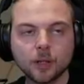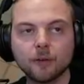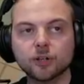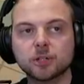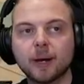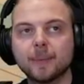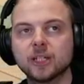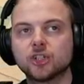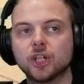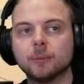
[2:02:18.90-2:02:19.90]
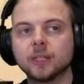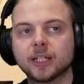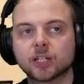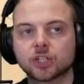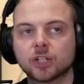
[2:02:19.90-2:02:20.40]
I thought she might be a gym leader
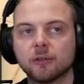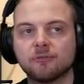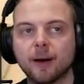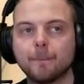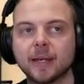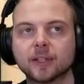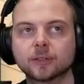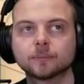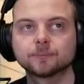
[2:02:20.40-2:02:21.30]
because she's got a fan base.